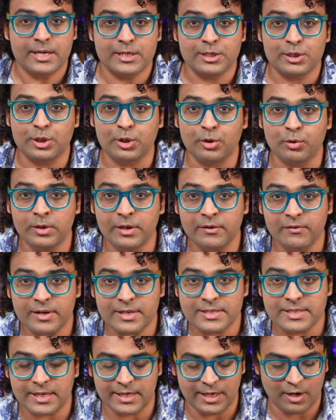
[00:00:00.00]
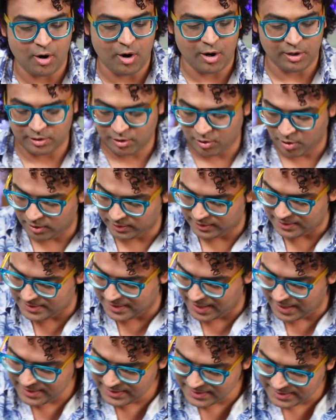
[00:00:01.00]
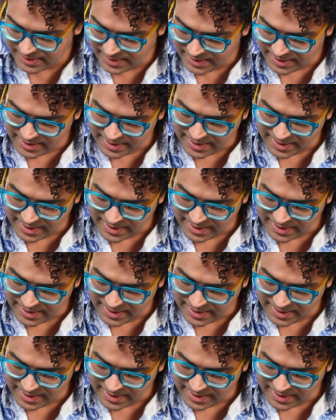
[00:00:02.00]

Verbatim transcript: is universally hot on all the sides.